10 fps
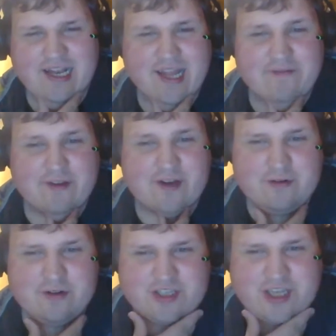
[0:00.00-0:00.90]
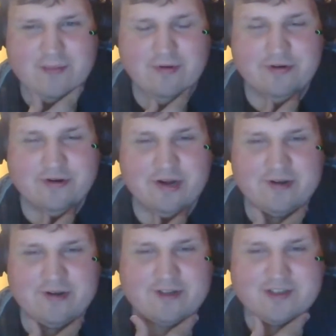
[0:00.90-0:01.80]
live in the woods. I'm born in the
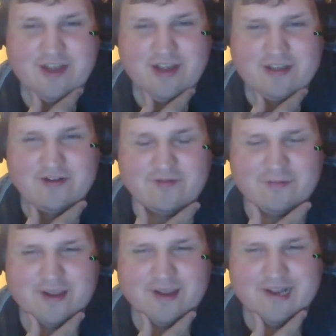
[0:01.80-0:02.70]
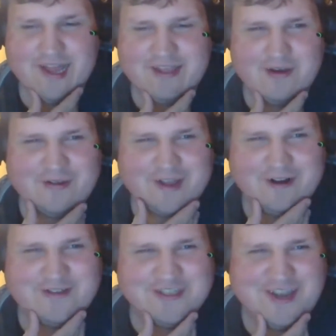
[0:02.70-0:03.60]
woods. So for me, like, going
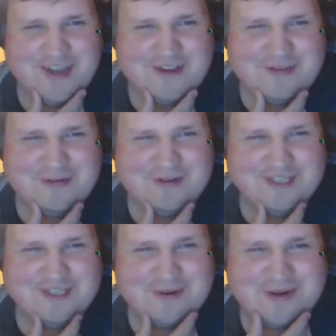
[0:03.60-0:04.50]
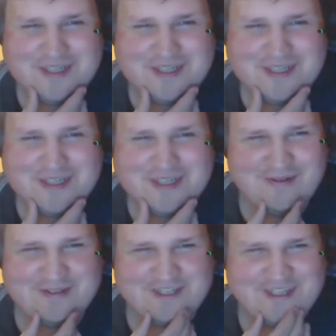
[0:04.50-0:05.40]
outside during the summer is not the
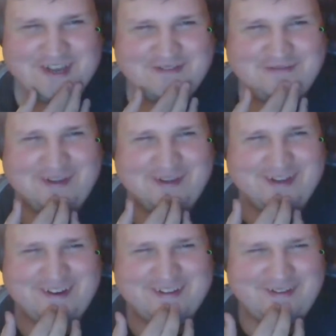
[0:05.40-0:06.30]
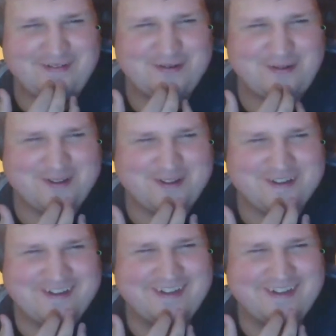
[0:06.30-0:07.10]
most exciting thing in the entirety of the world.